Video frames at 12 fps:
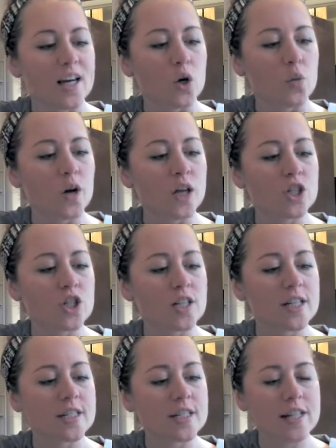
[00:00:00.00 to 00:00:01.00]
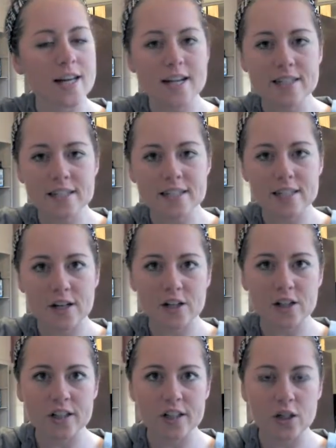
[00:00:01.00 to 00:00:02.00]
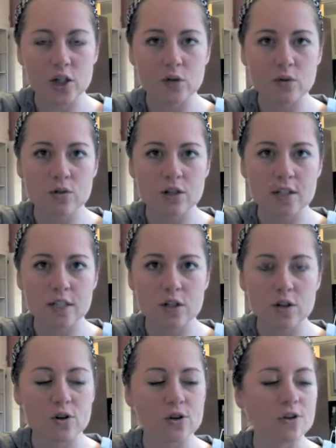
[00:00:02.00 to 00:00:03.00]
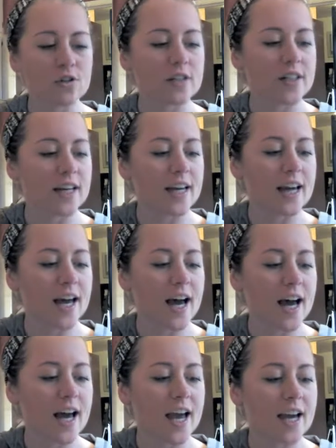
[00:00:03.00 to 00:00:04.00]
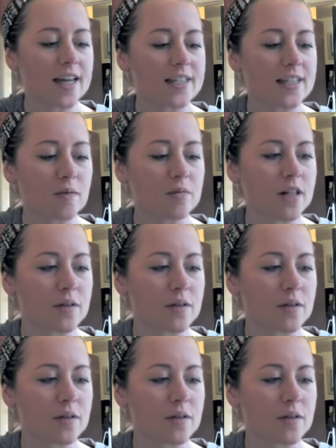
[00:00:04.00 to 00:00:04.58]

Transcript: which isn't necessarily a huge deal, except,